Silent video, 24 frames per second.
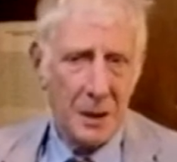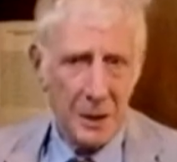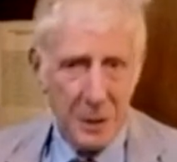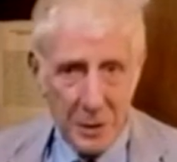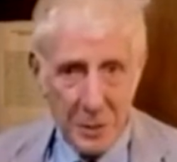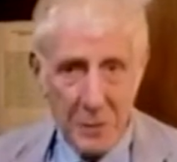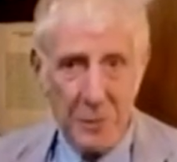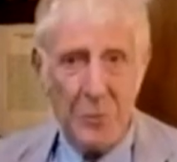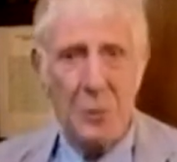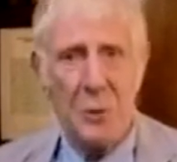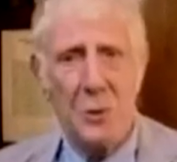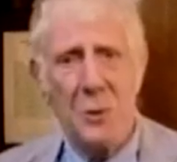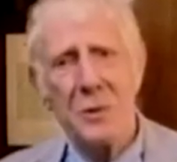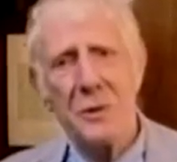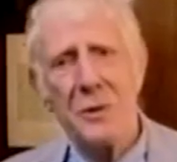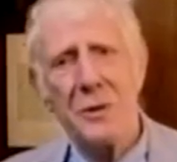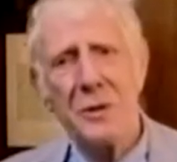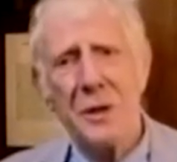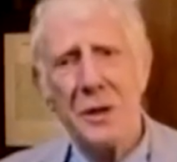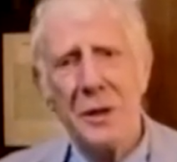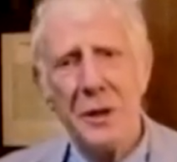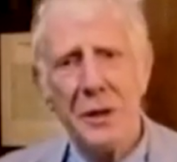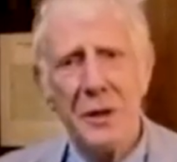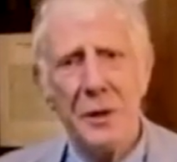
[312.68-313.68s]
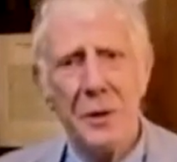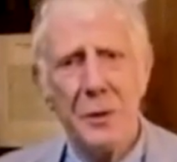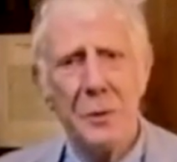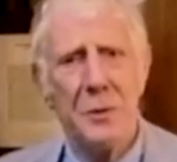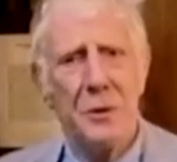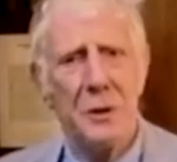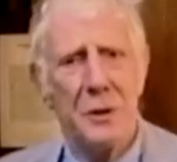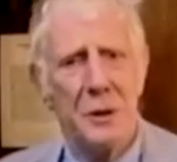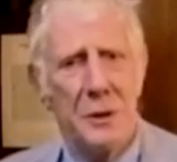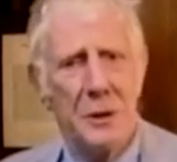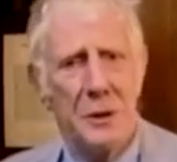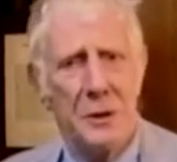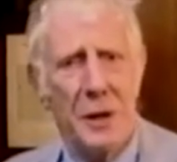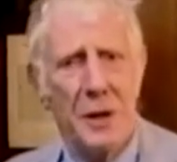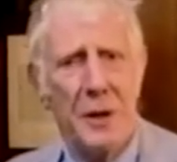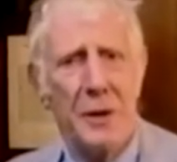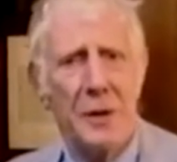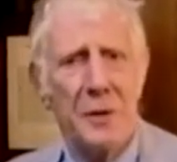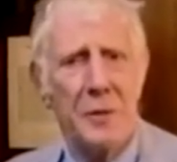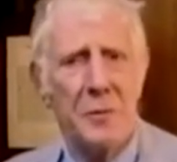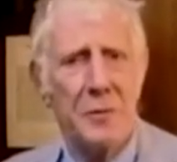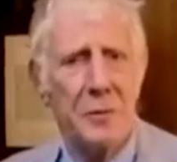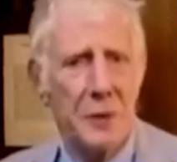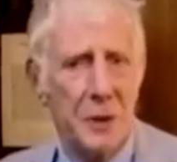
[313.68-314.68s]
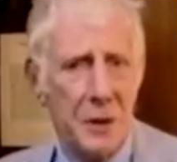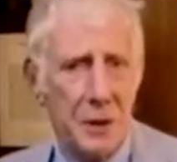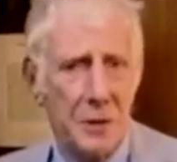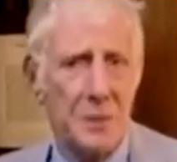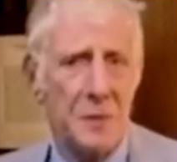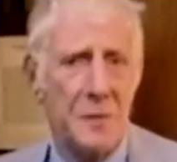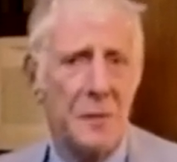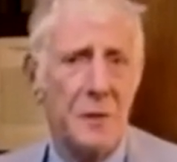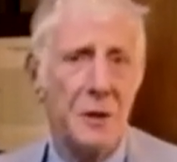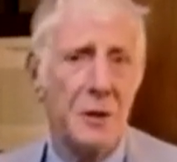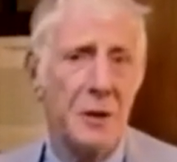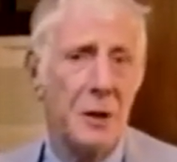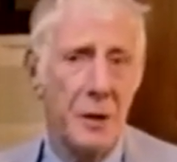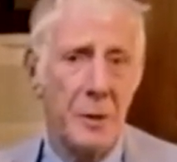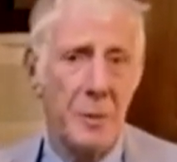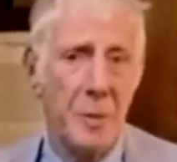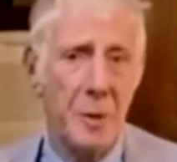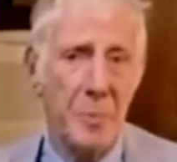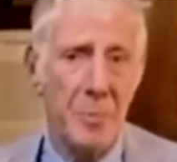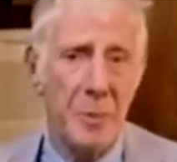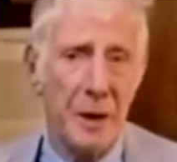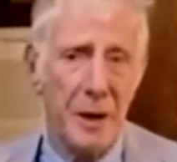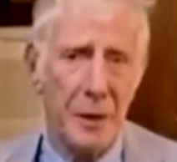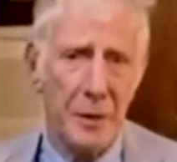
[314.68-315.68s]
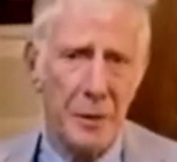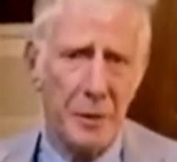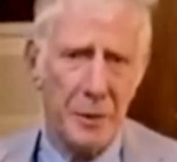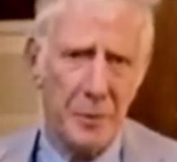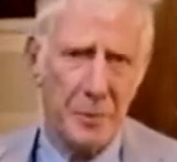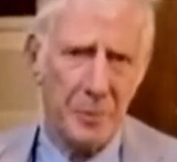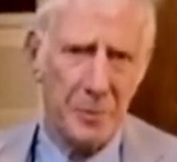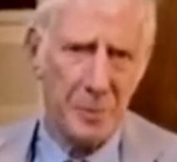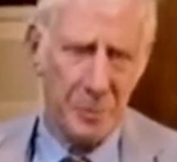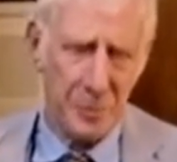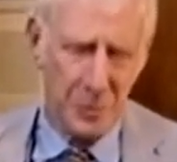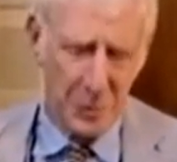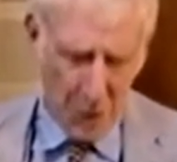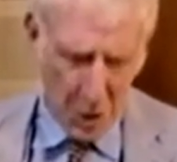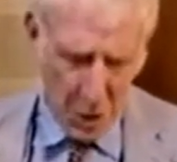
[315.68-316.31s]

It is, of course, the utilitarian philosopher Jeremy Bentham,